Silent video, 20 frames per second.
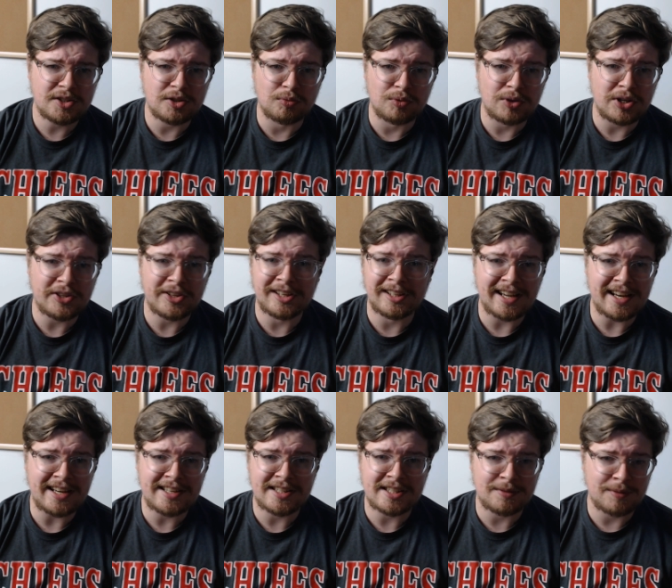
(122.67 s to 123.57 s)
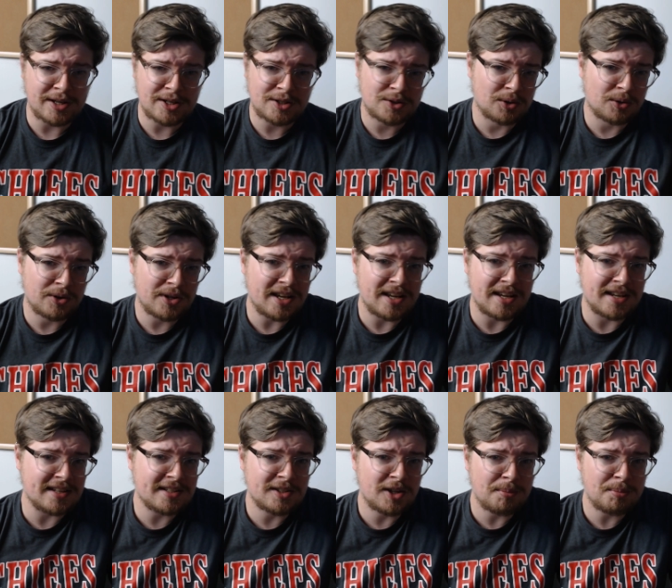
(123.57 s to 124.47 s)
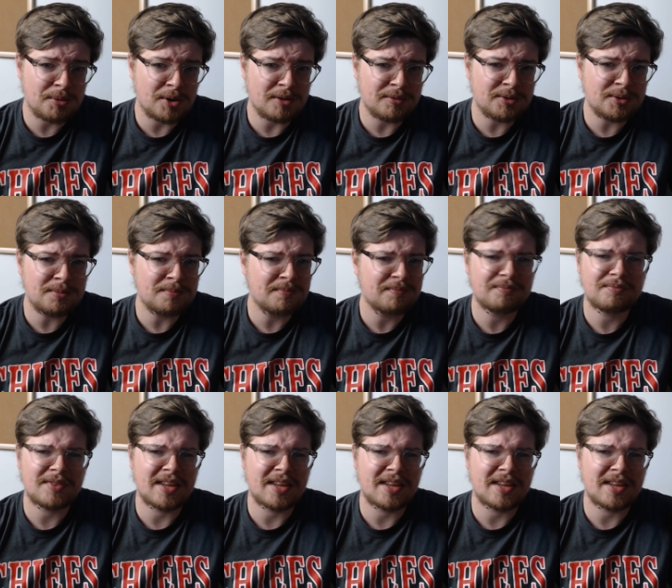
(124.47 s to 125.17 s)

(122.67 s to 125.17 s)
to read the latest Victoria Hislop novel?